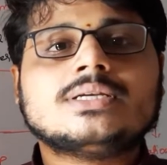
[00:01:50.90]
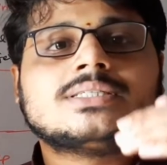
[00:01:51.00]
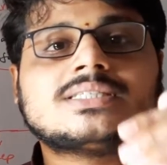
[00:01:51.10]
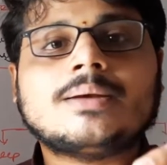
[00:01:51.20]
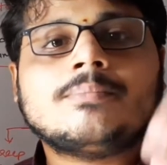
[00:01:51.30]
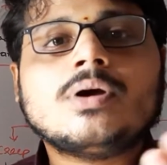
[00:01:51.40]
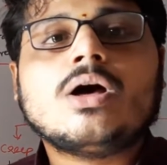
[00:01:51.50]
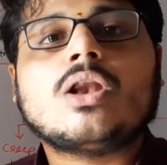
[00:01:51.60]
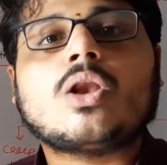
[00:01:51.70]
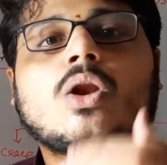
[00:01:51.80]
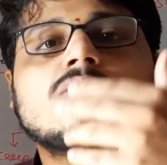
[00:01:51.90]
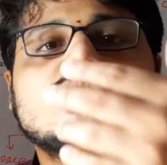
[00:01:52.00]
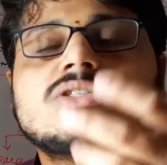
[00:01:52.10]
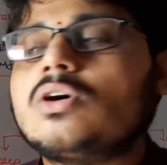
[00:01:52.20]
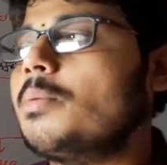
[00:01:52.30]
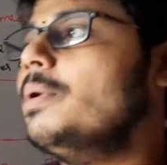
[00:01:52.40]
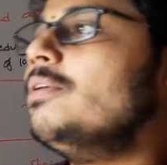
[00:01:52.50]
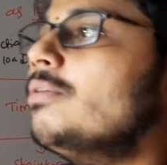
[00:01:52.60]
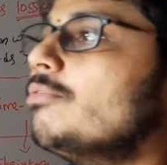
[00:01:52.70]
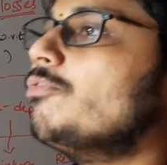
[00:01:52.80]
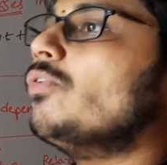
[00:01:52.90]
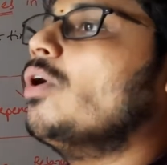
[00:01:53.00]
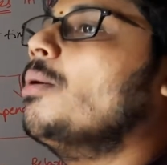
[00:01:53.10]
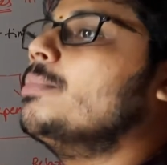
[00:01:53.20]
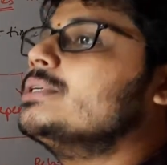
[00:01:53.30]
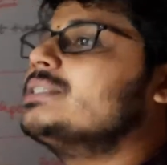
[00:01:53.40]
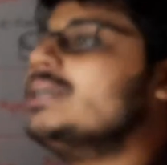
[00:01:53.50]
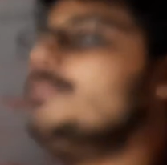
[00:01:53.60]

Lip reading: some losses are being formed.